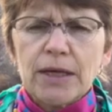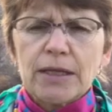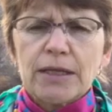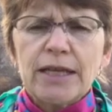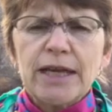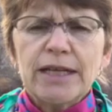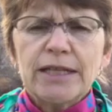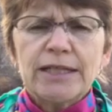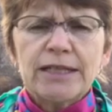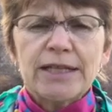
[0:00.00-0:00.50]

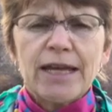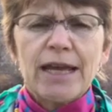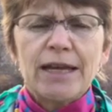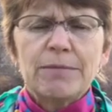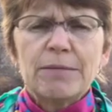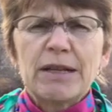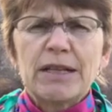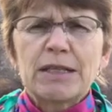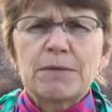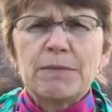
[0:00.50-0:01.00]
These
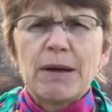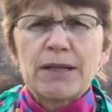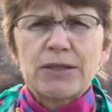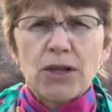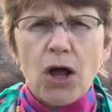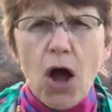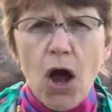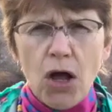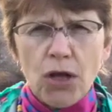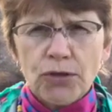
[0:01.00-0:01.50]
statements must
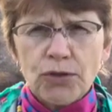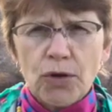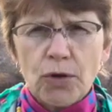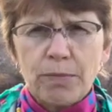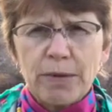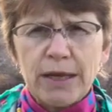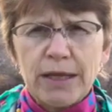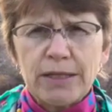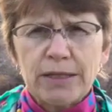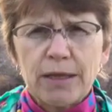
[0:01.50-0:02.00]
also
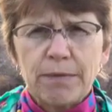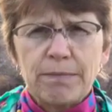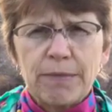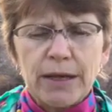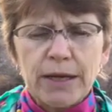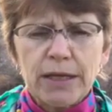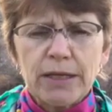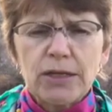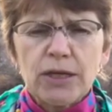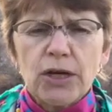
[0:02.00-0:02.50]
be
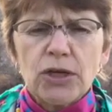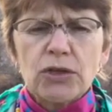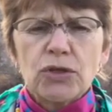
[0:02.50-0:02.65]
submitted